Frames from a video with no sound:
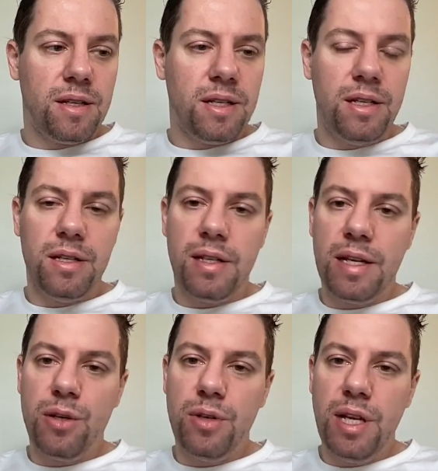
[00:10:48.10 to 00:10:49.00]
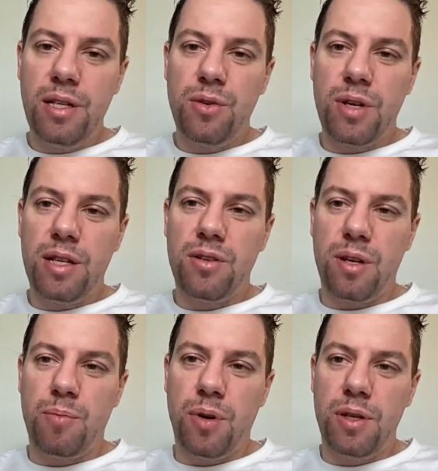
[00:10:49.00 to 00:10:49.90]
you, like you need to get to the
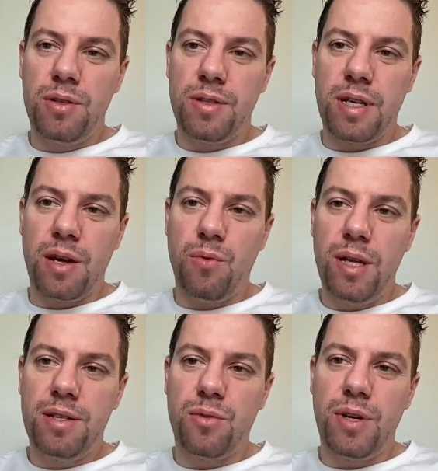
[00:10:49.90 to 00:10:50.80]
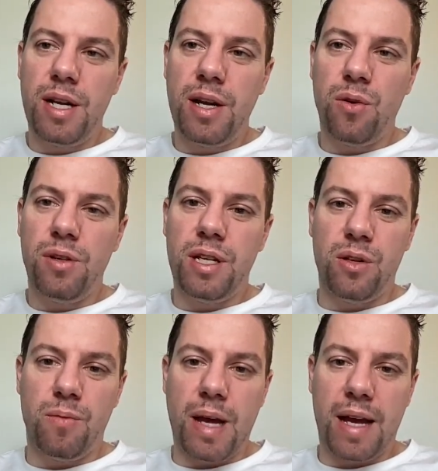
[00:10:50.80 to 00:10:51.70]
point to say, what's really holding
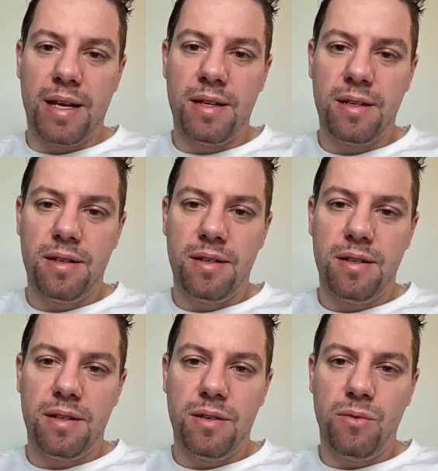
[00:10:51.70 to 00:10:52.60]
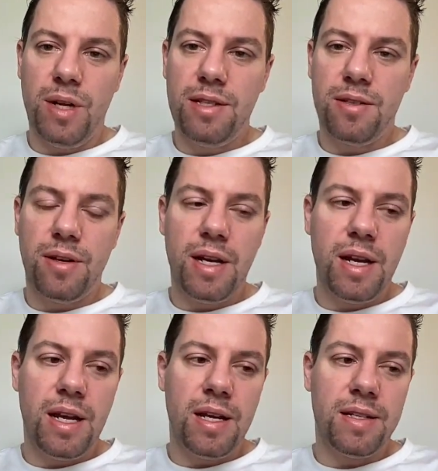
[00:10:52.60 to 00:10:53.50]
you back? What
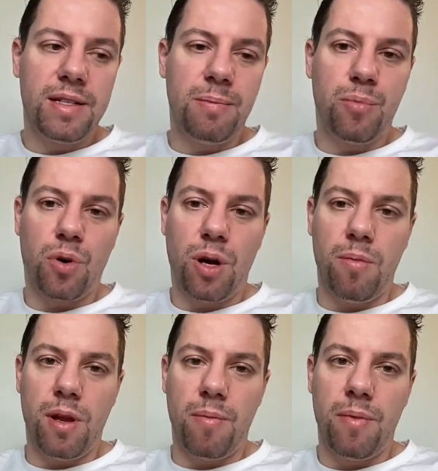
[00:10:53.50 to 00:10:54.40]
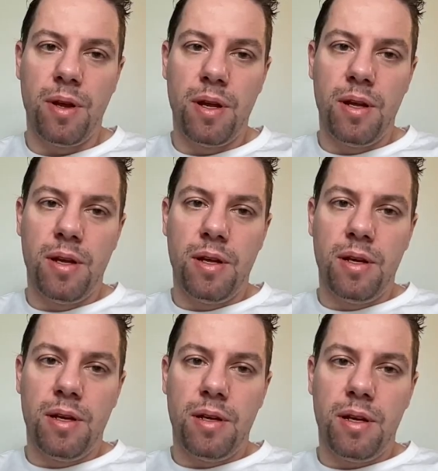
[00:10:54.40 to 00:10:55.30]
really is the problem?
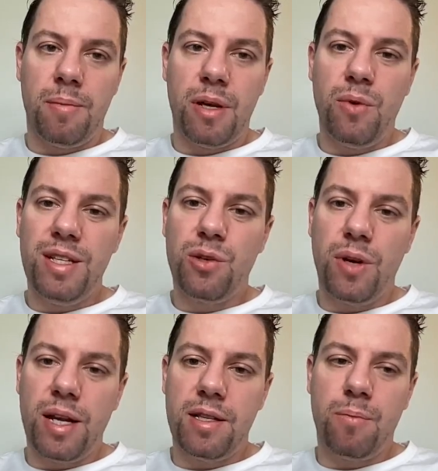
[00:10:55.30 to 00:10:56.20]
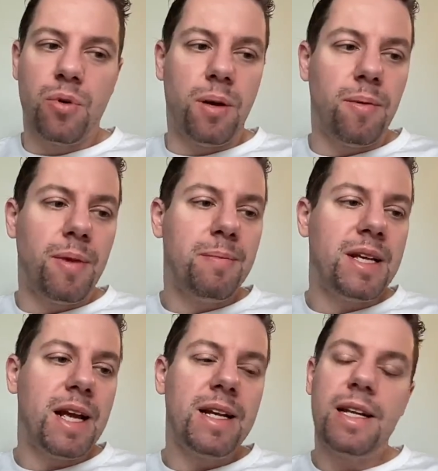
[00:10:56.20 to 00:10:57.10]
I mean, what created the problem? And,
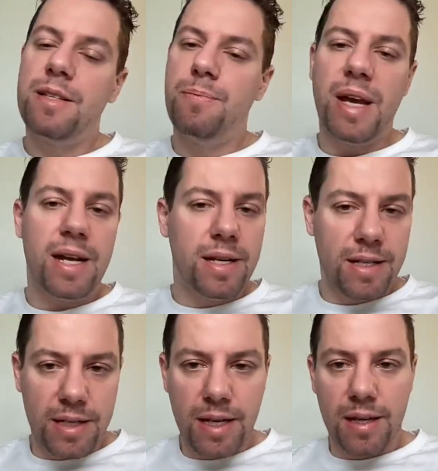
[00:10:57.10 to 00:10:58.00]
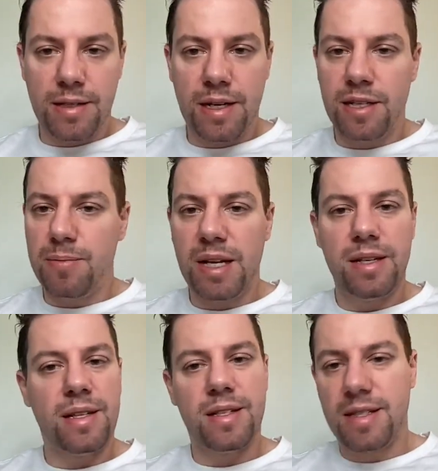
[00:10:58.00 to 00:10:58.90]
and as bad as it is, and as bad
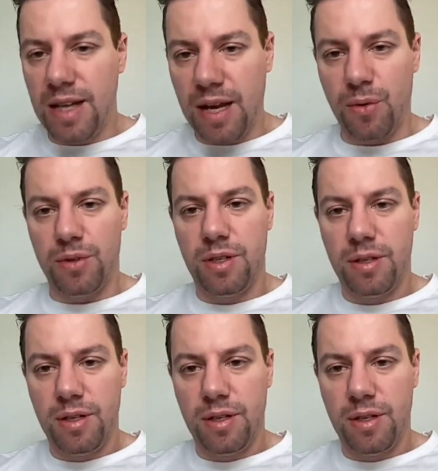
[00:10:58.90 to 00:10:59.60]
as it sounds,